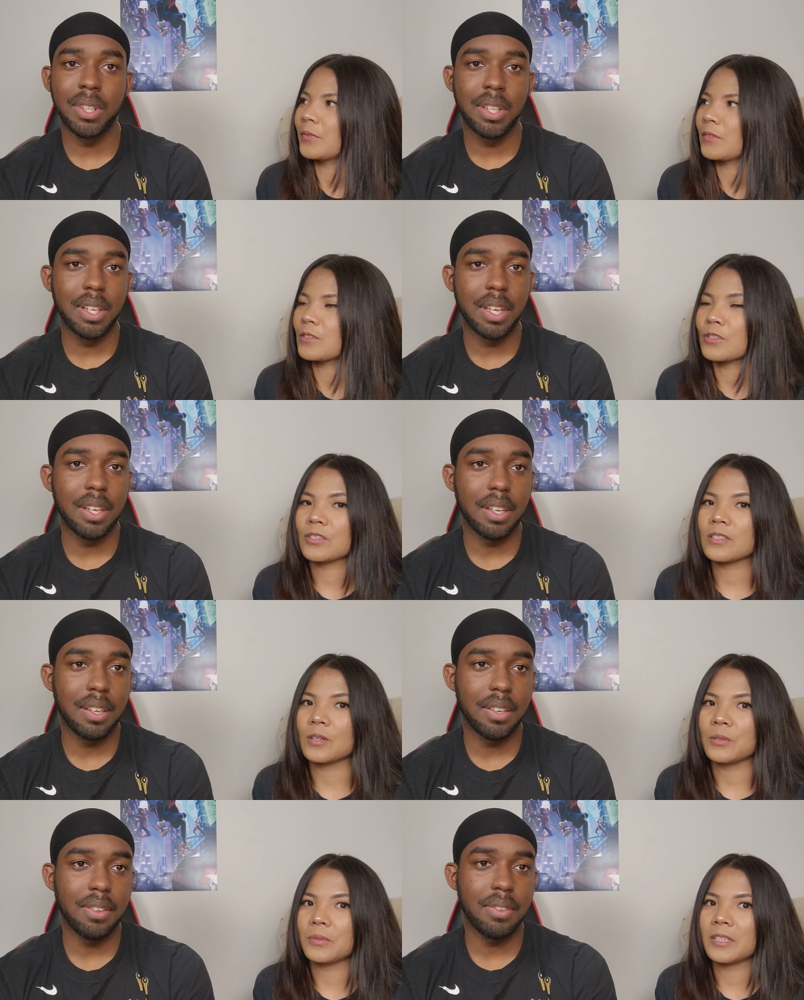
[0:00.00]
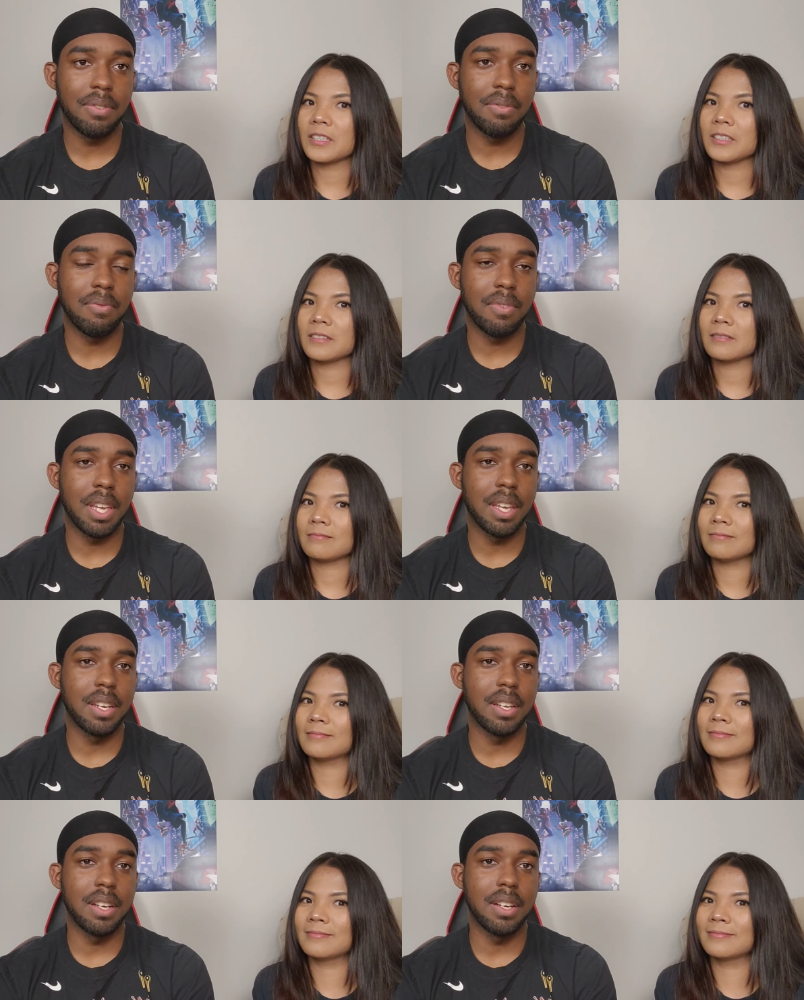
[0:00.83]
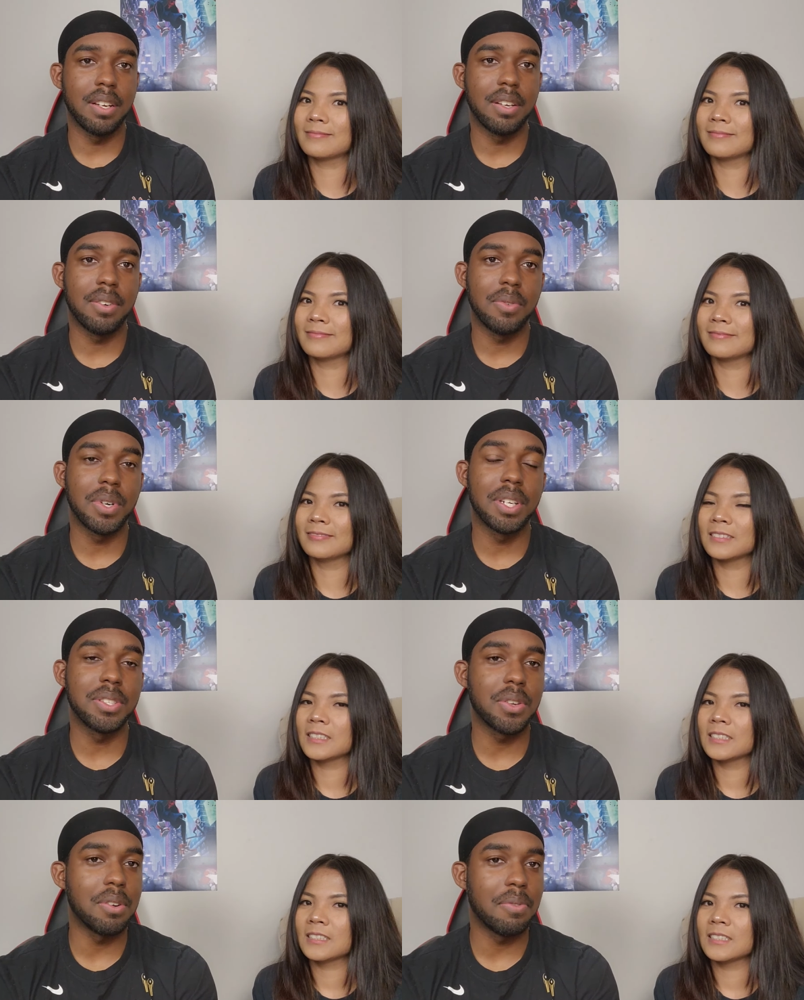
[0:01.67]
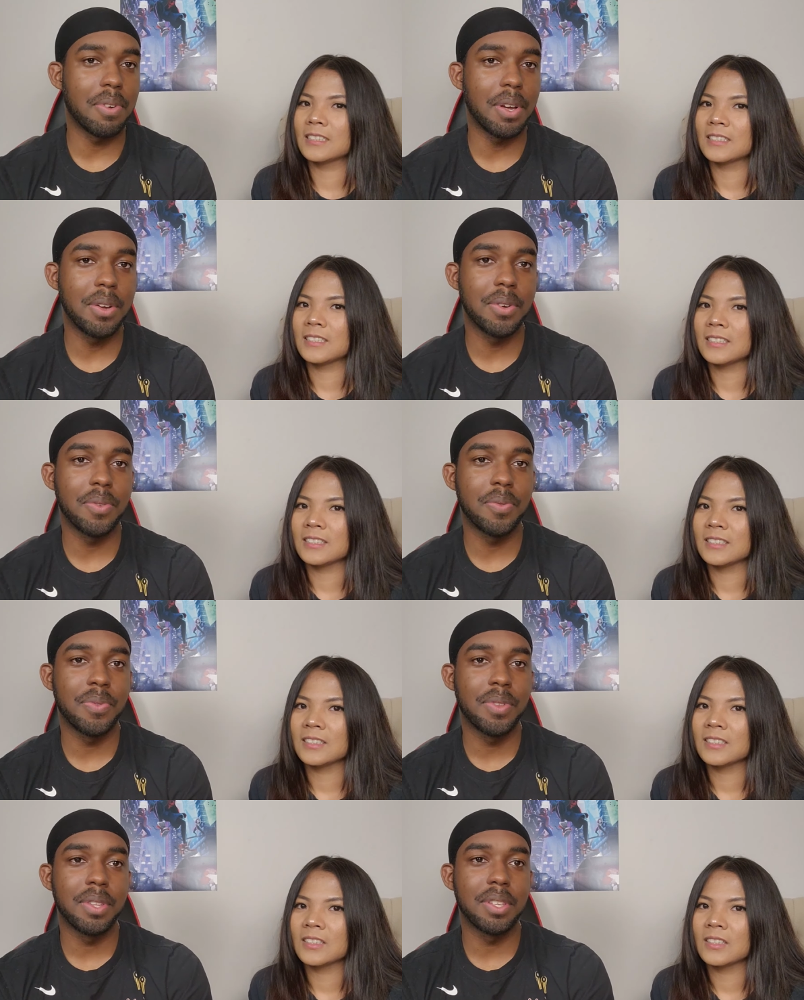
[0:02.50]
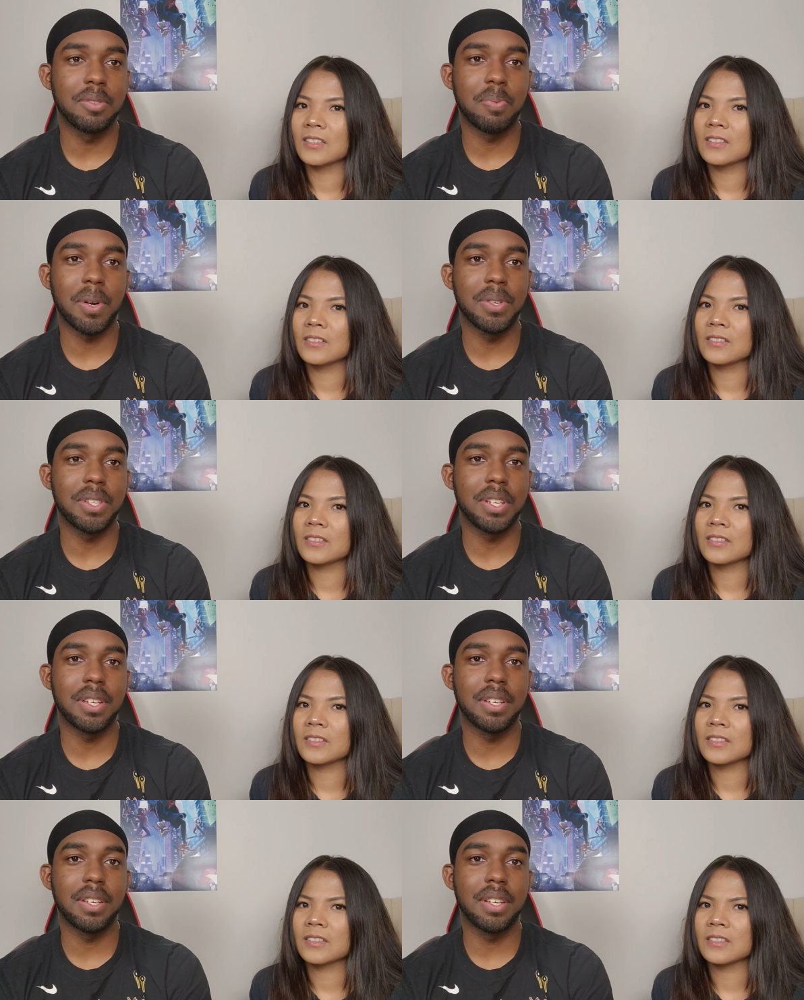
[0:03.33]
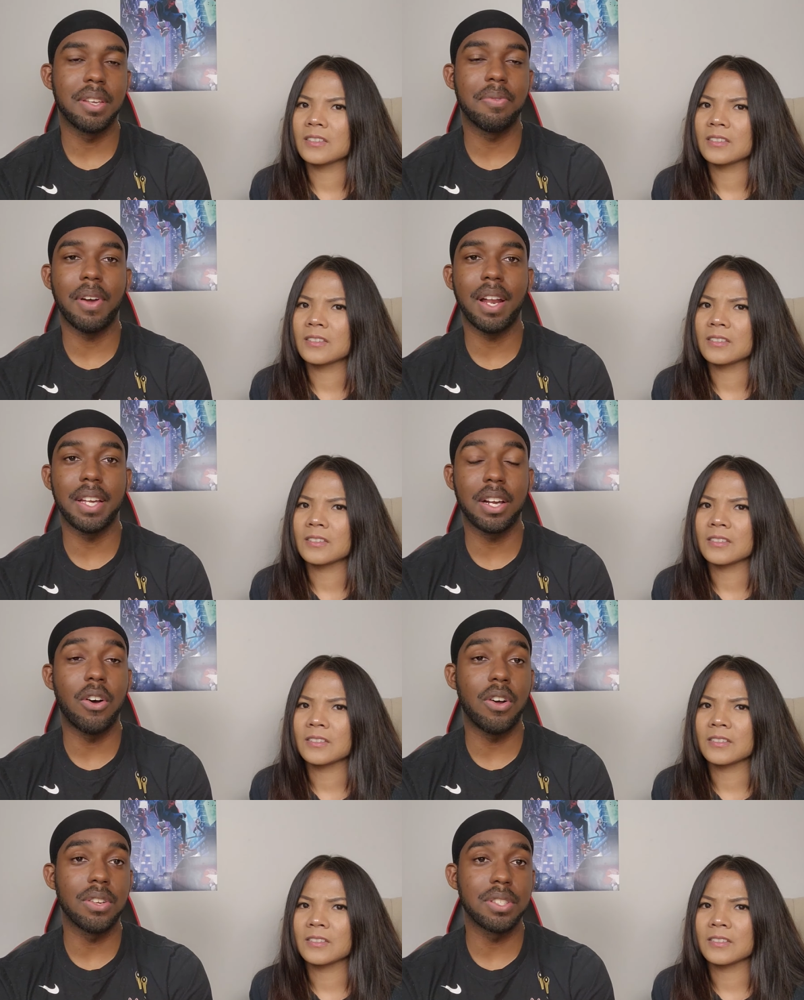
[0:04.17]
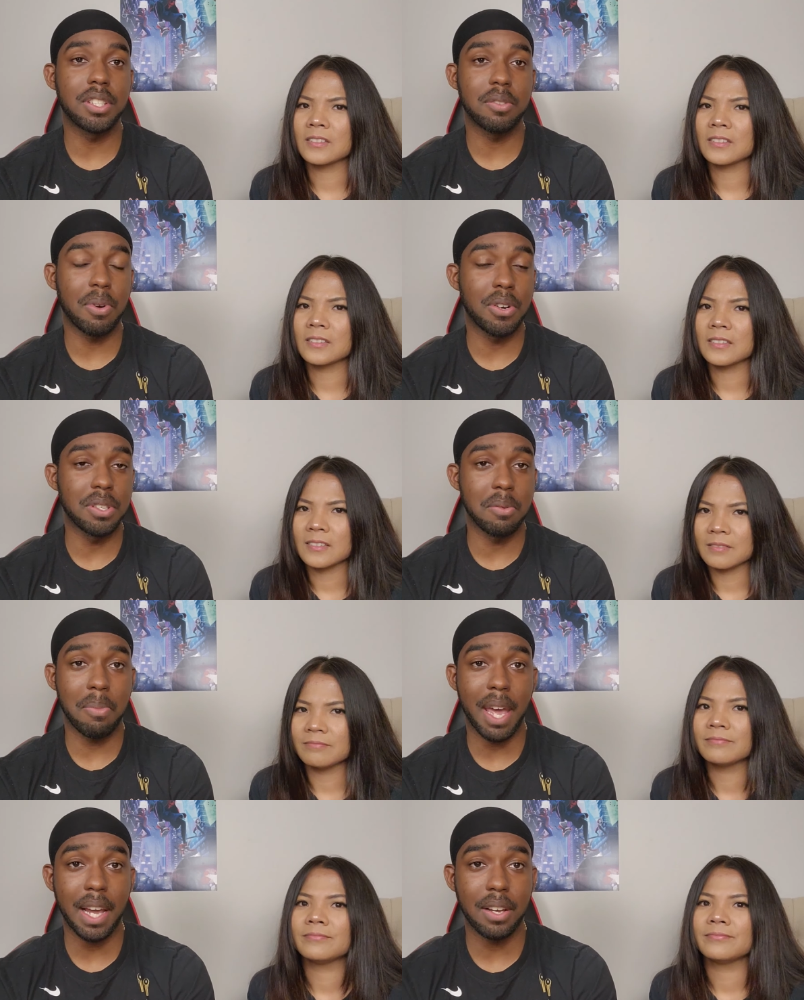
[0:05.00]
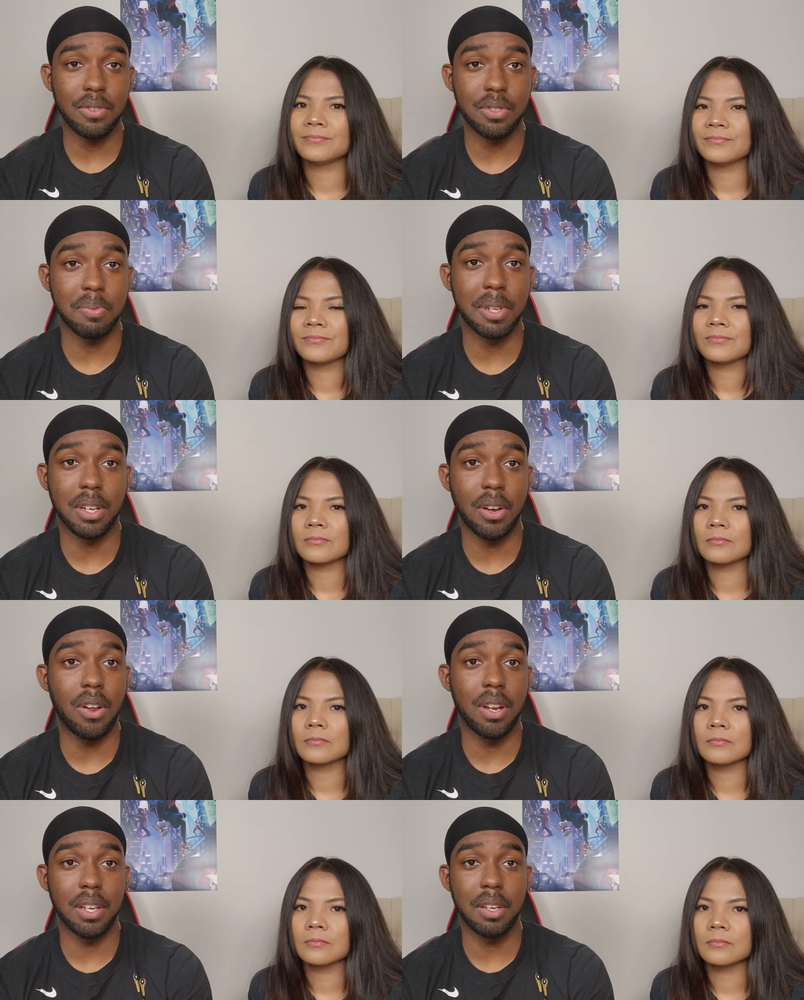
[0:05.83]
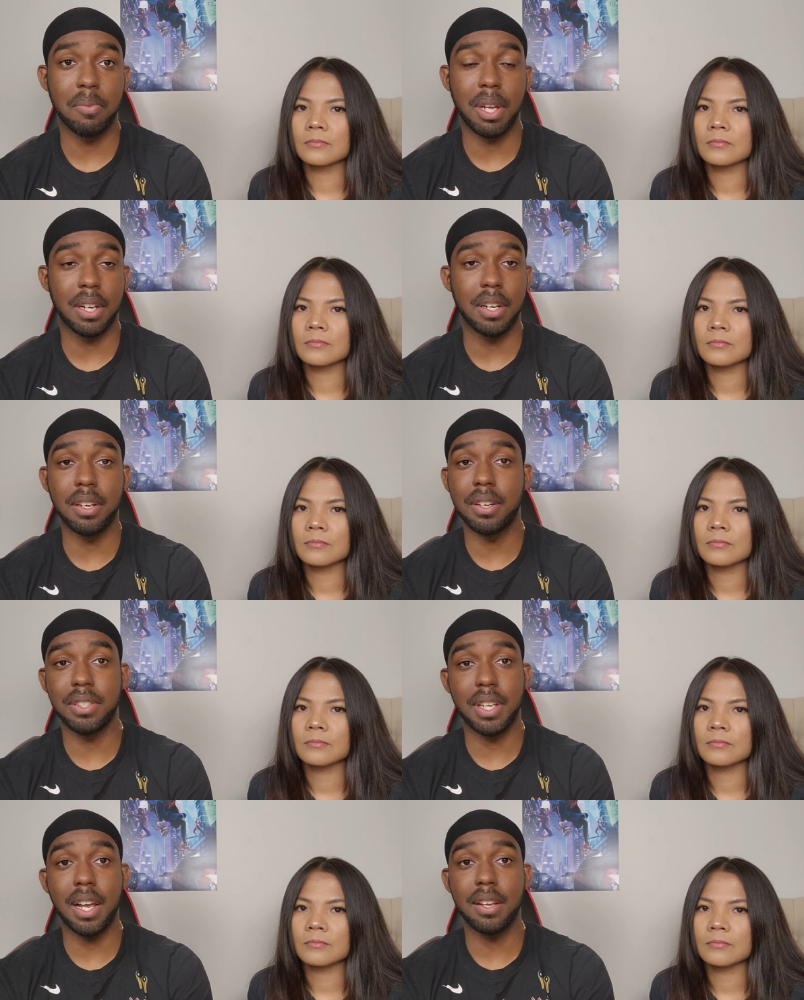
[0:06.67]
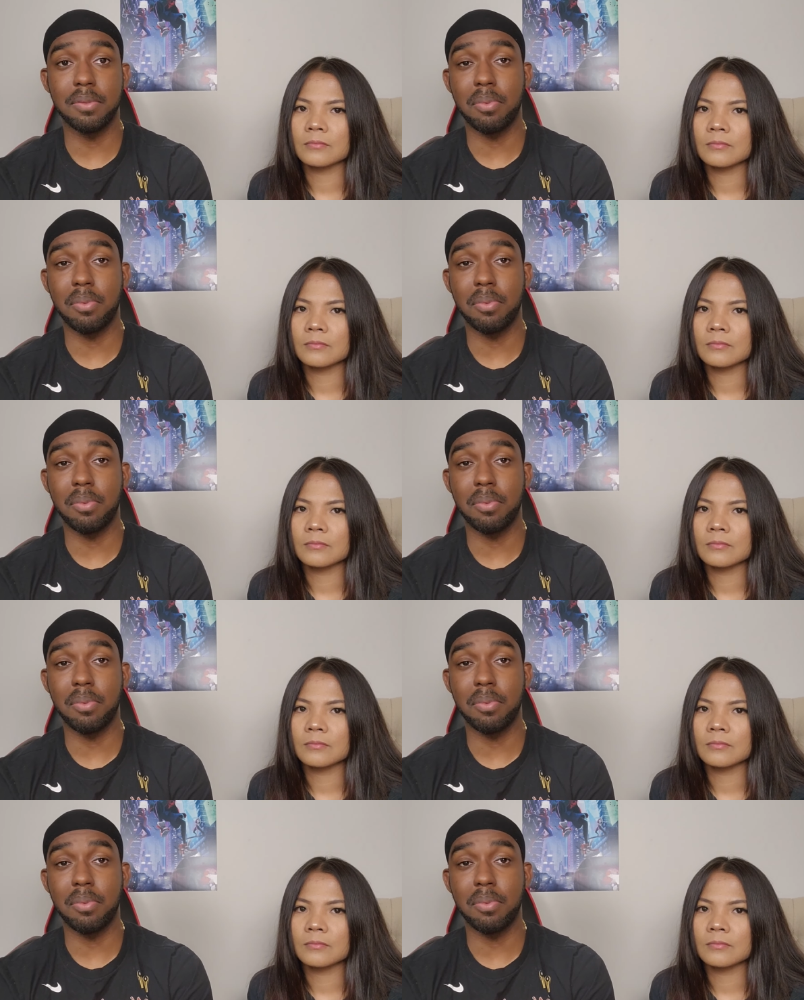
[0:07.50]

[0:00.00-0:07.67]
Speaker 1: So weird.
Speaker 2: And uh, when he's on the phone, this person he finally calls this person back who's been calling him like a hundred times